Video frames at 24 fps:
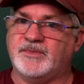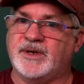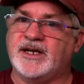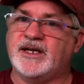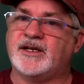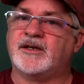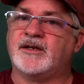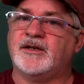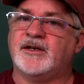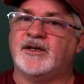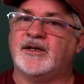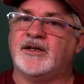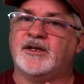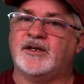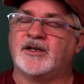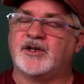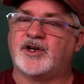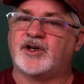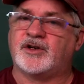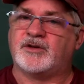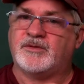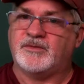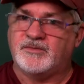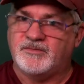make
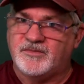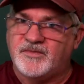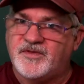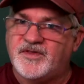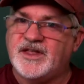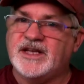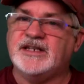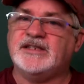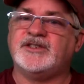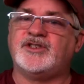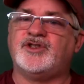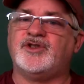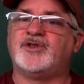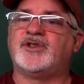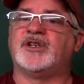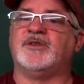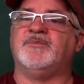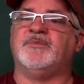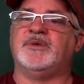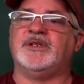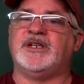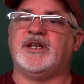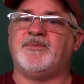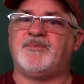things you
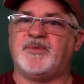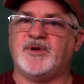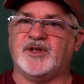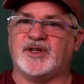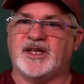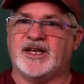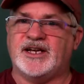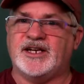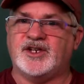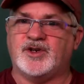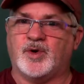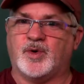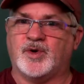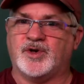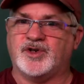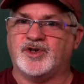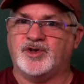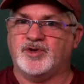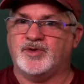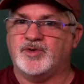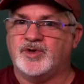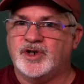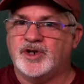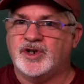can manipulate or
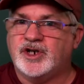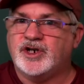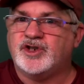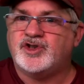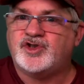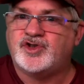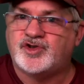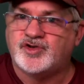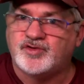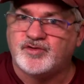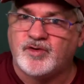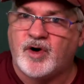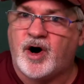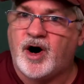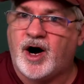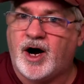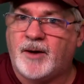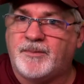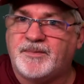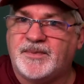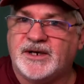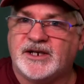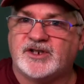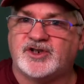you
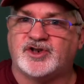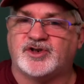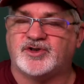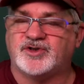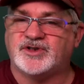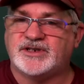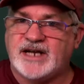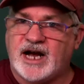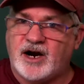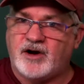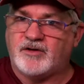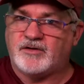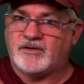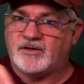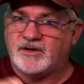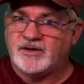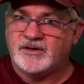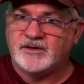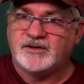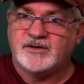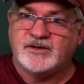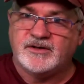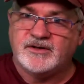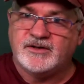draw pictures out
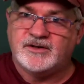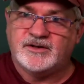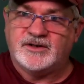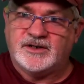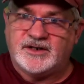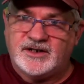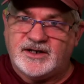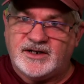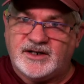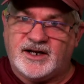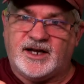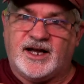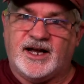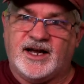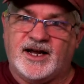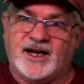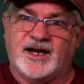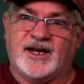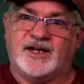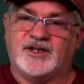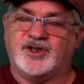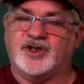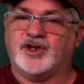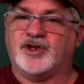
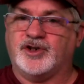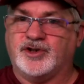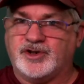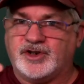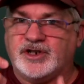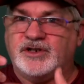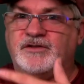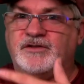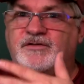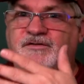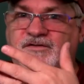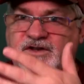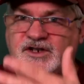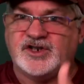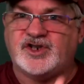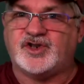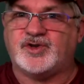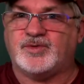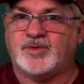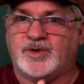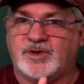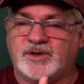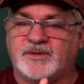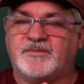and you're using
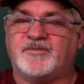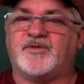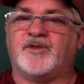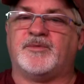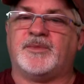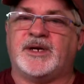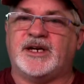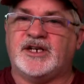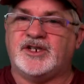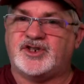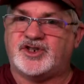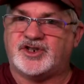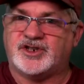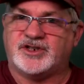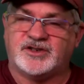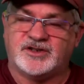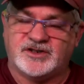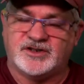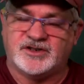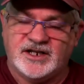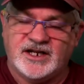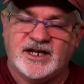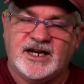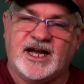visual
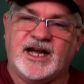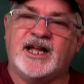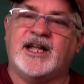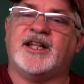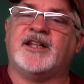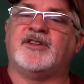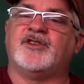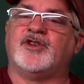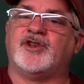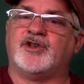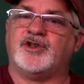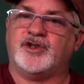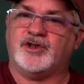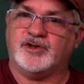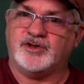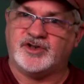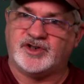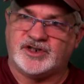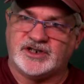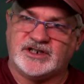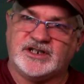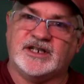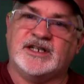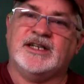information and you're
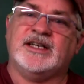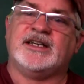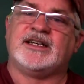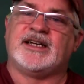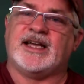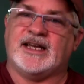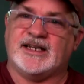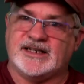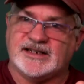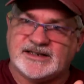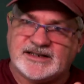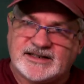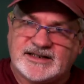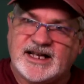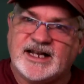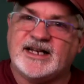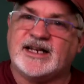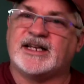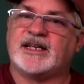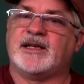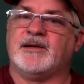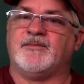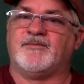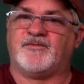using
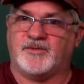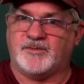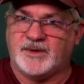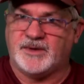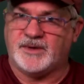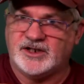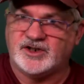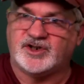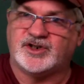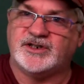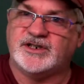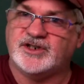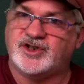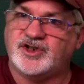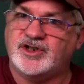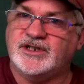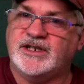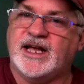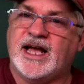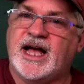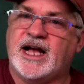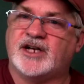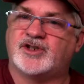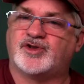kinesthetic information as
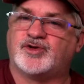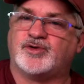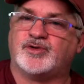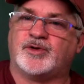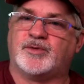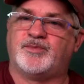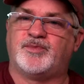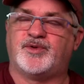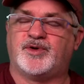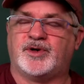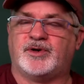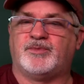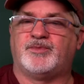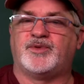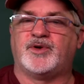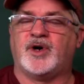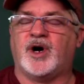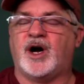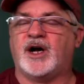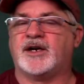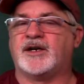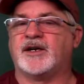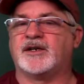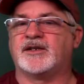the actual pr
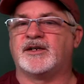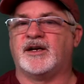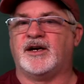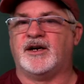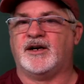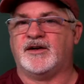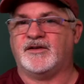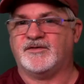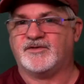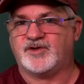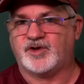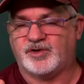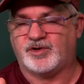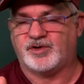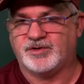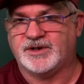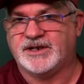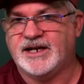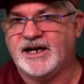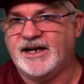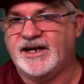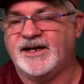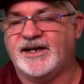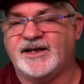product of
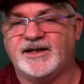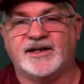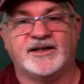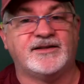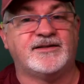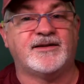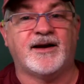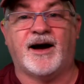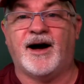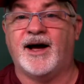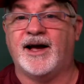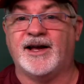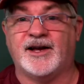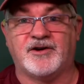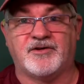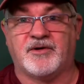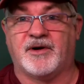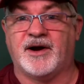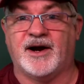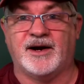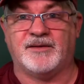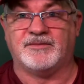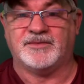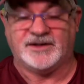creating a
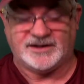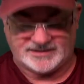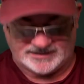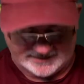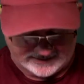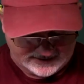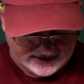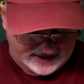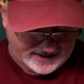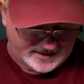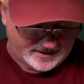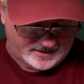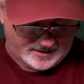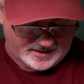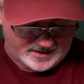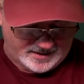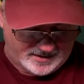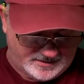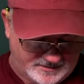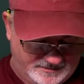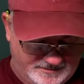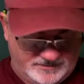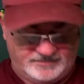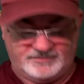diagram, let's say,
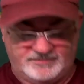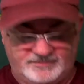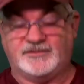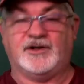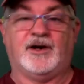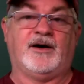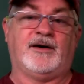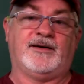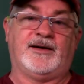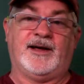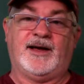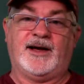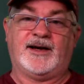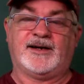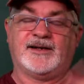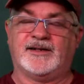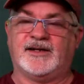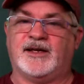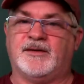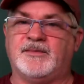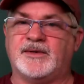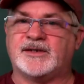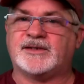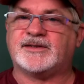of non
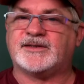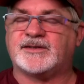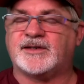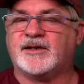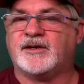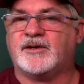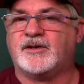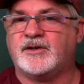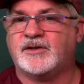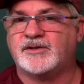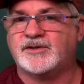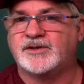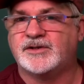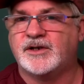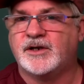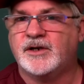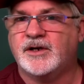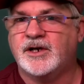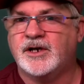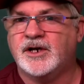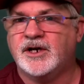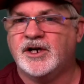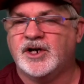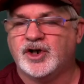academic skills,
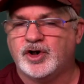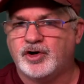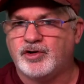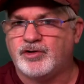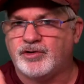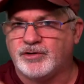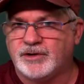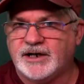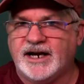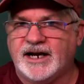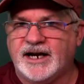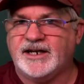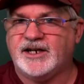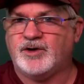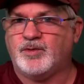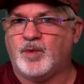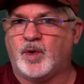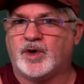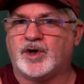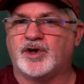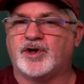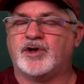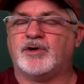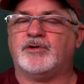creating
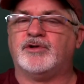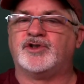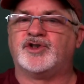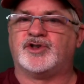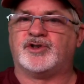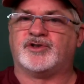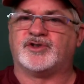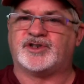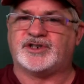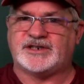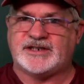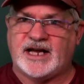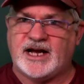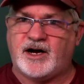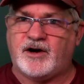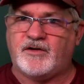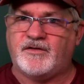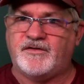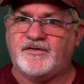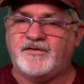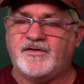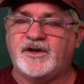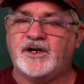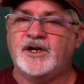one of those
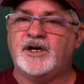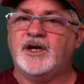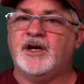yourself.